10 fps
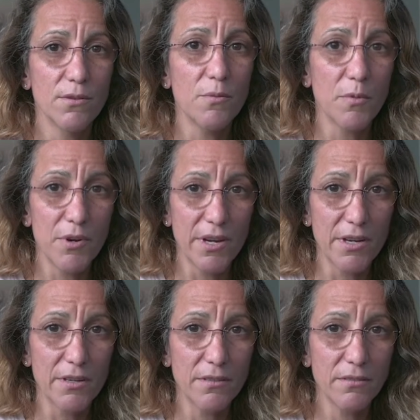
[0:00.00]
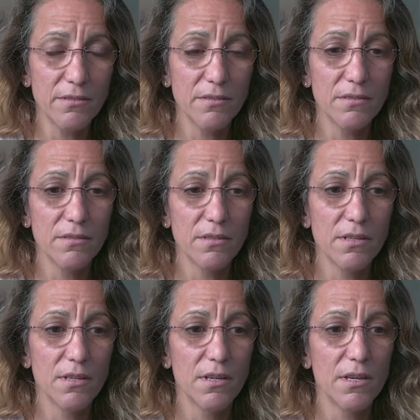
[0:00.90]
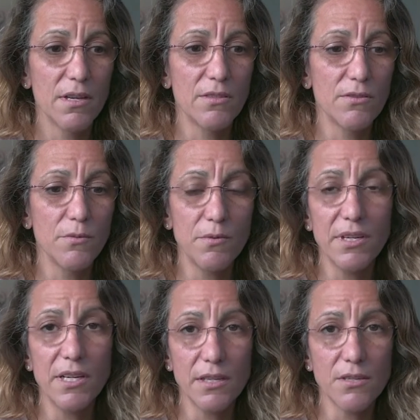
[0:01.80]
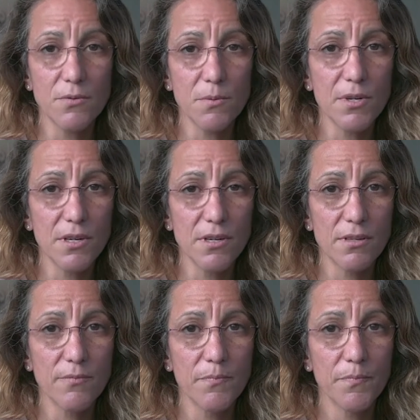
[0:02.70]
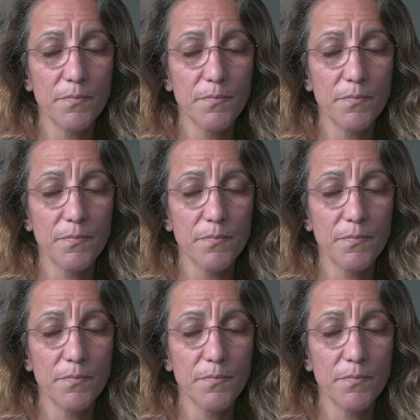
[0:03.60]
through prayer and through reading His Word.